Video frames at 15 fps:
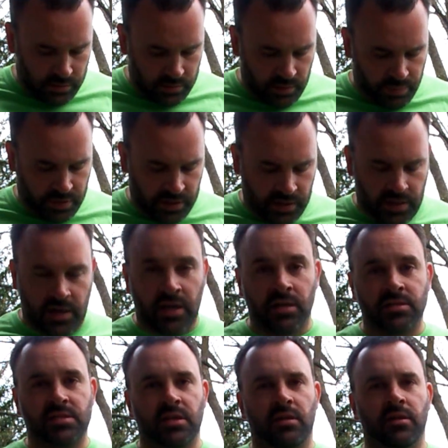They probably had
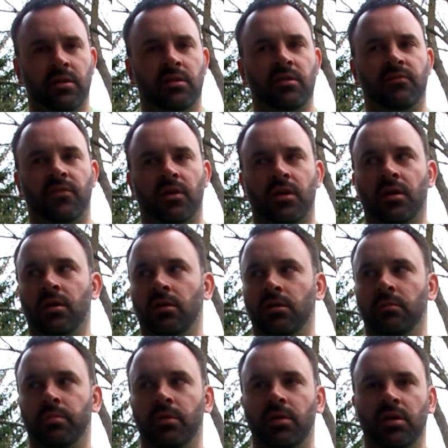XL in a different
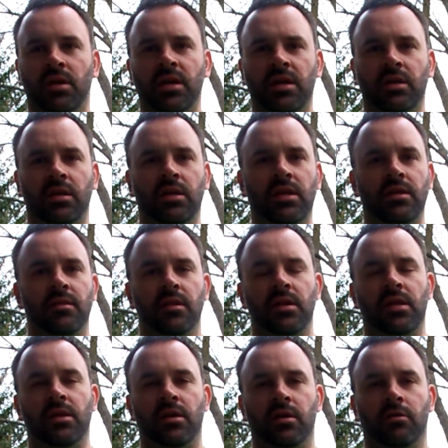color, but you kind of need the
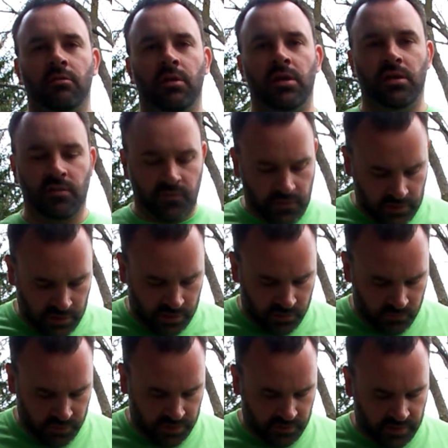neon green if you're going
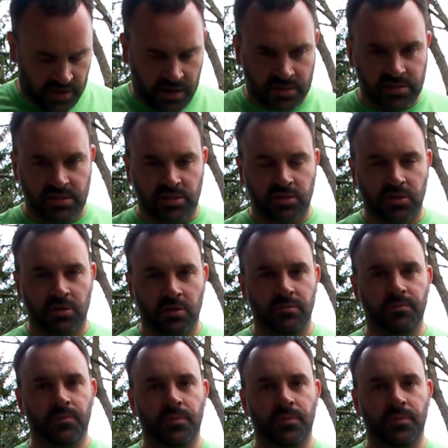with the Toxie shirt.